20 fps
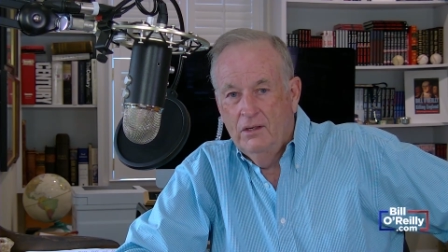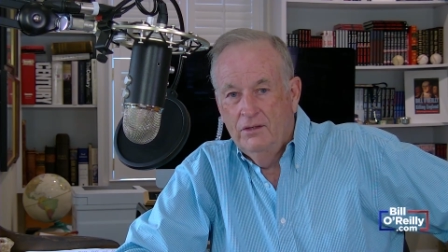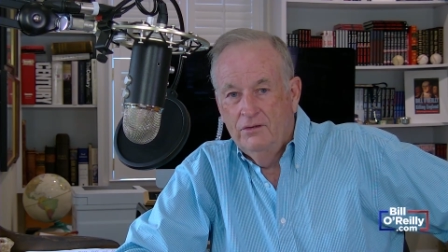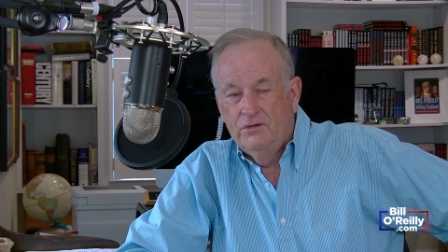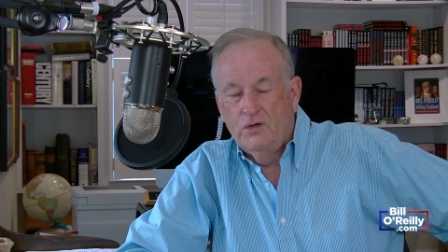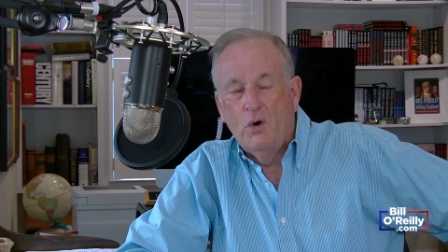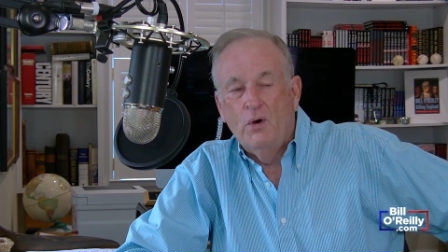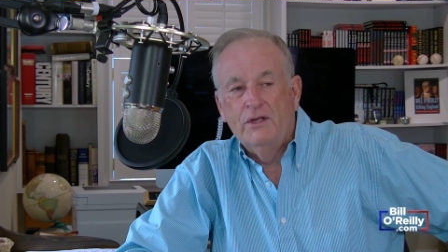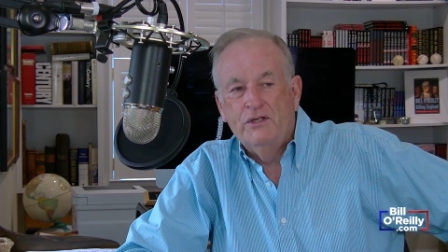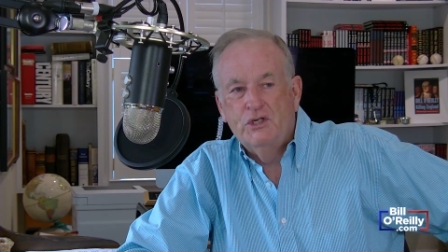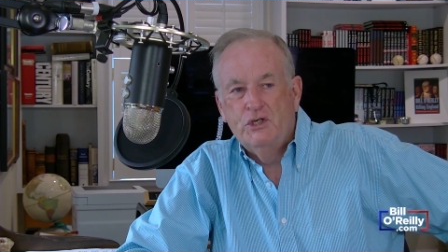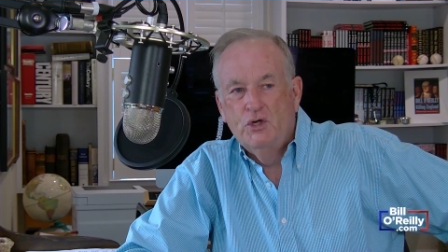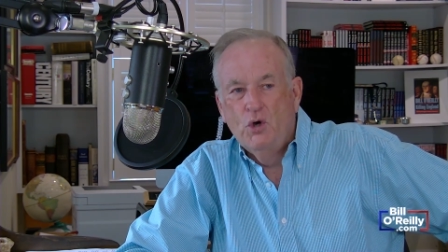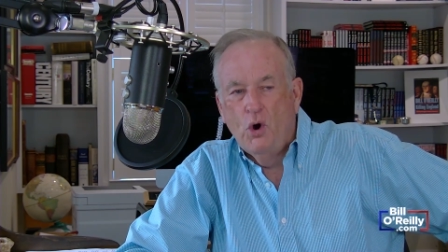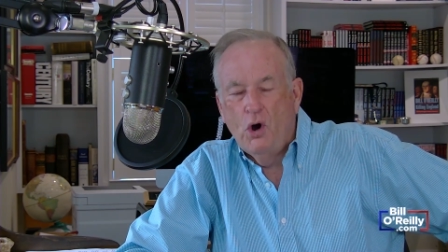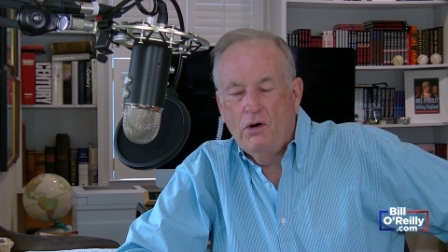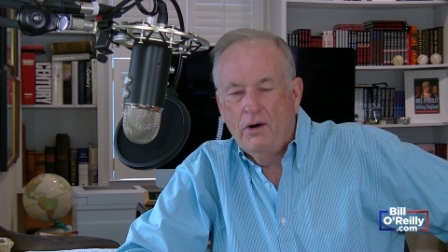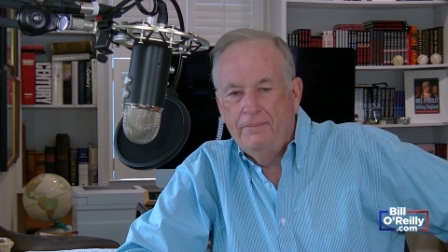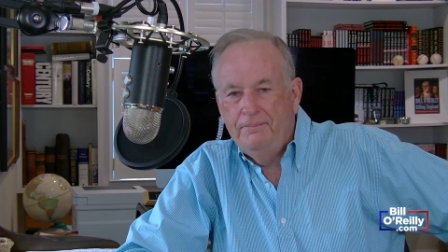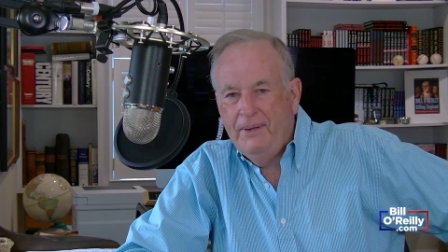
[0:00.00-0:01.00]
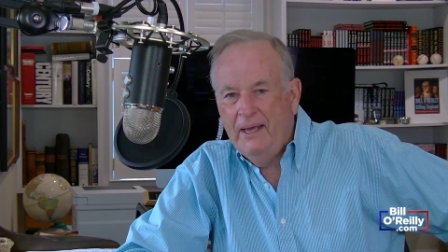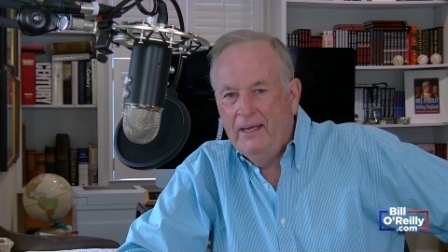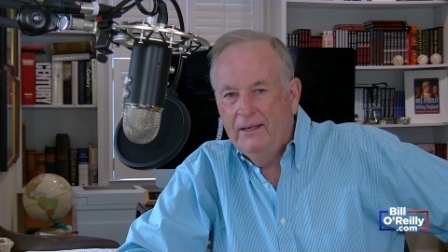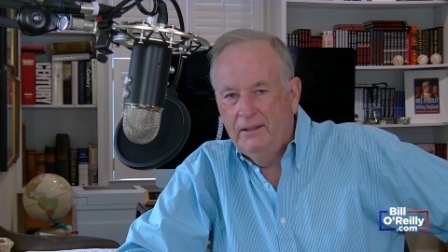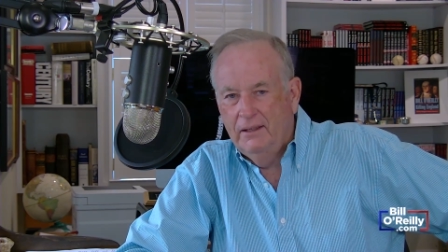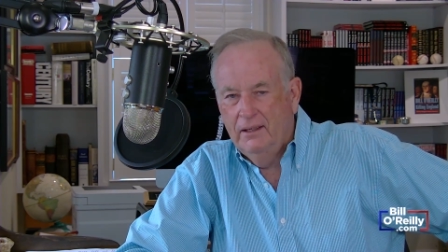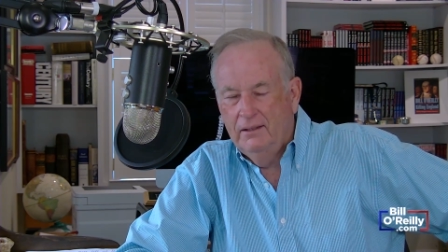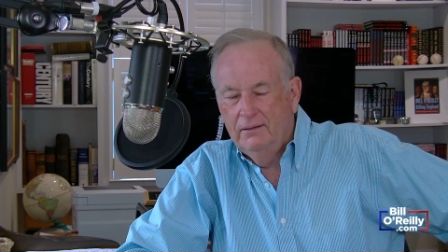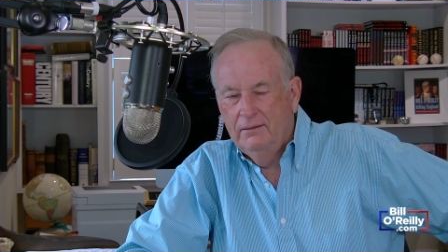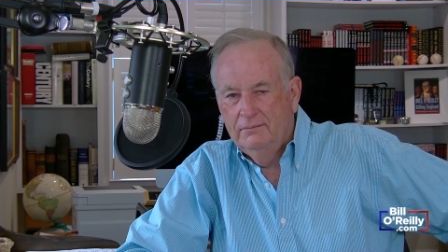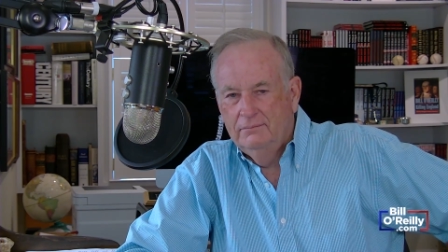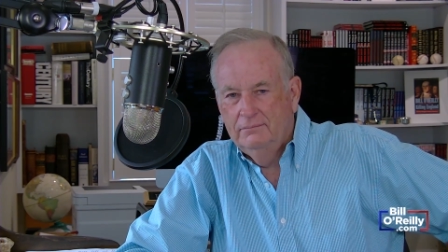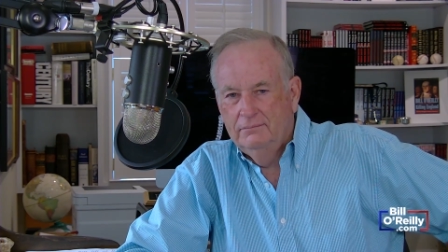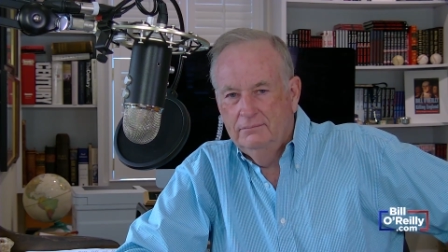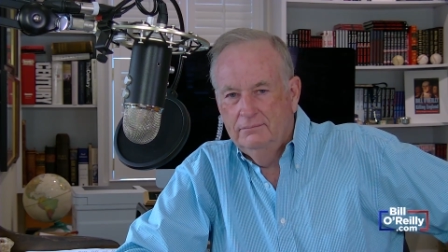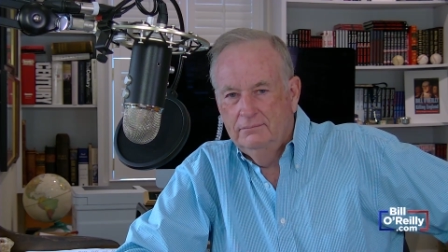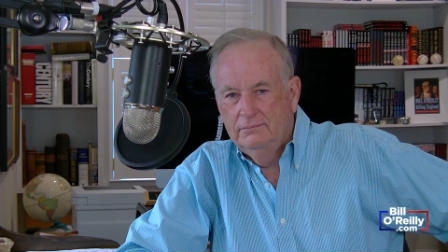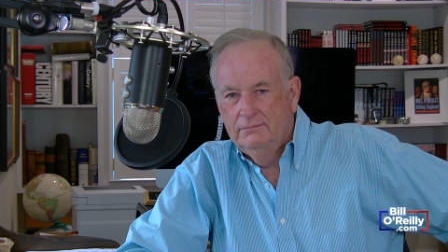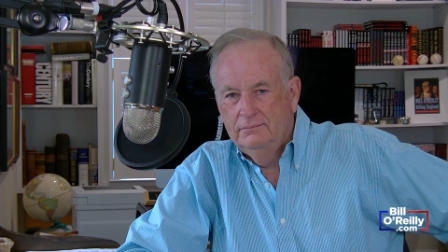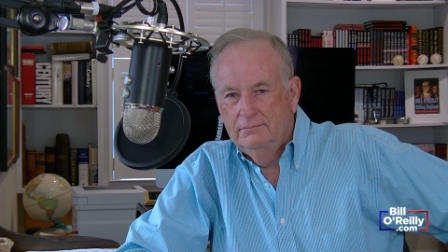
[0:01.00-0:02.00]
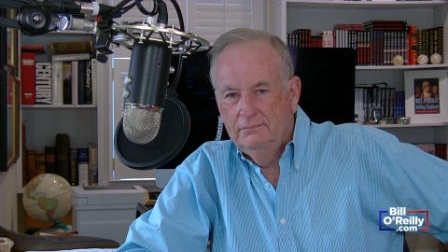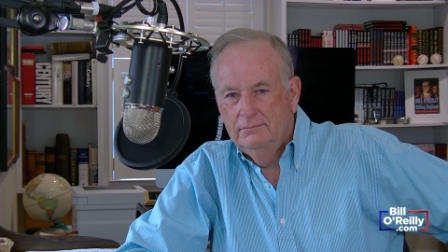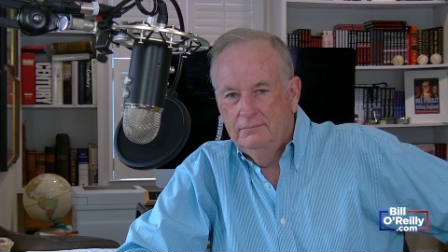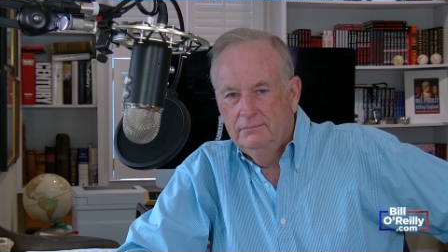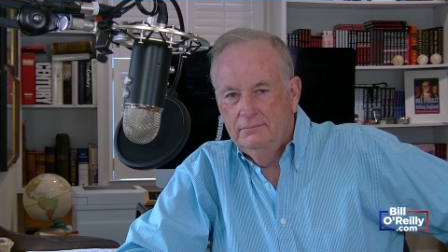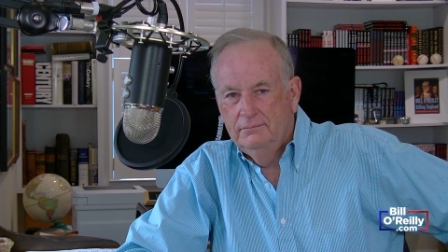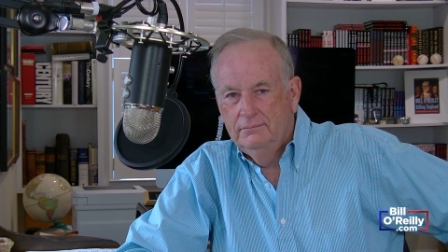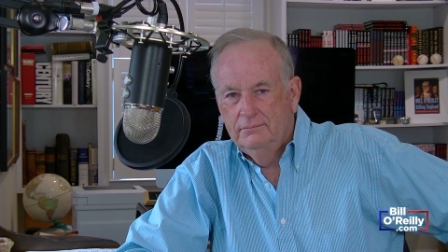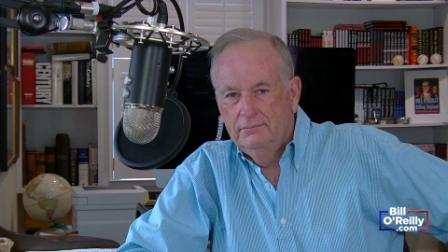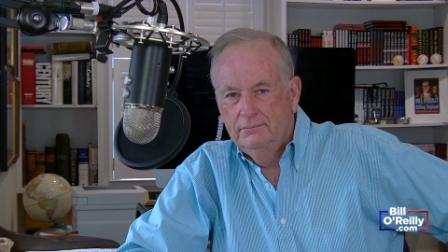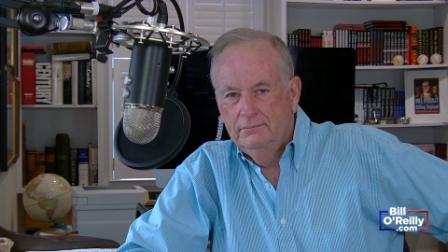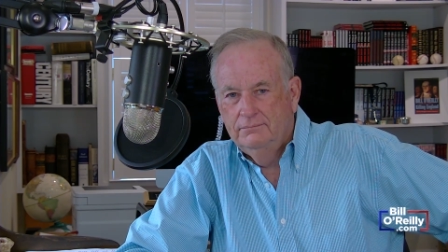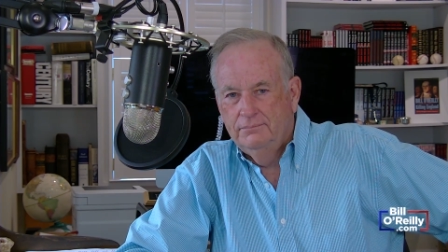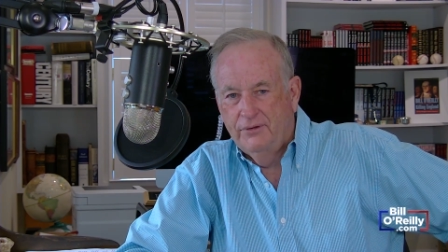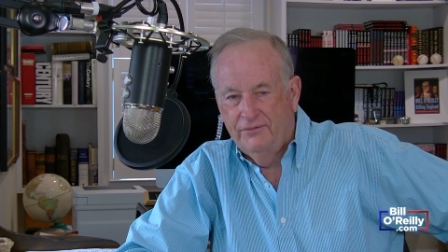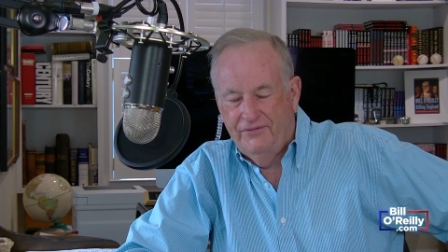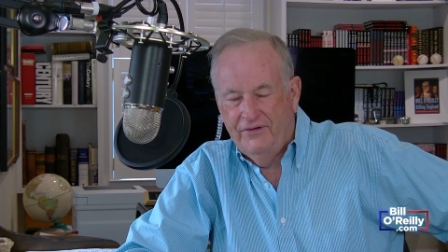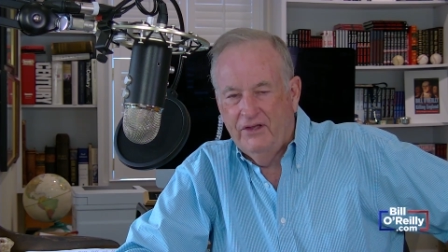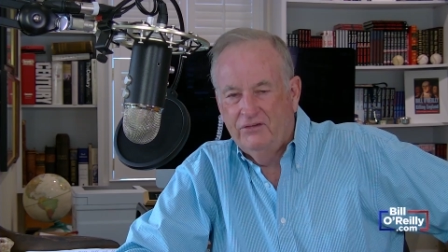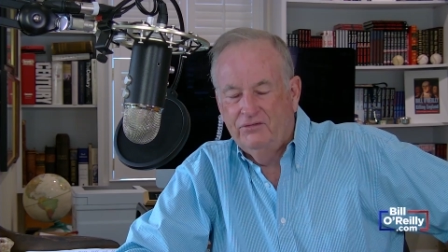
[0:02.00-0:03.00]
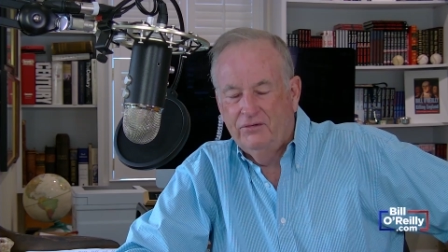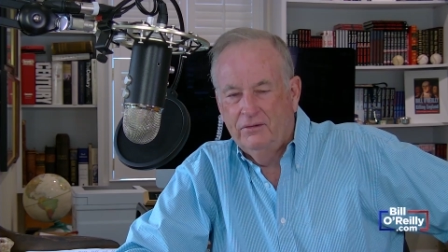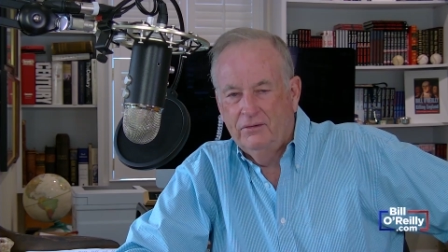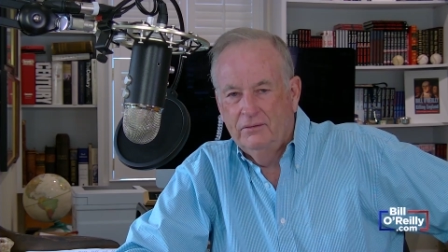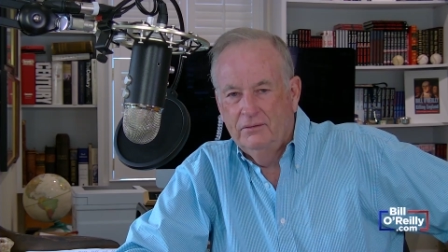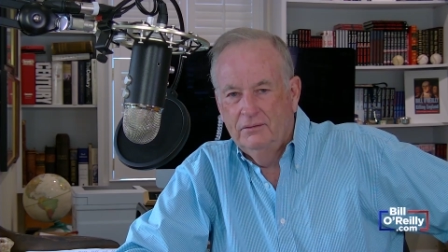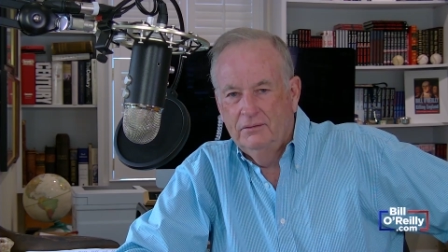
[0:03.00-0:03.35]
So it's your opinion, professor,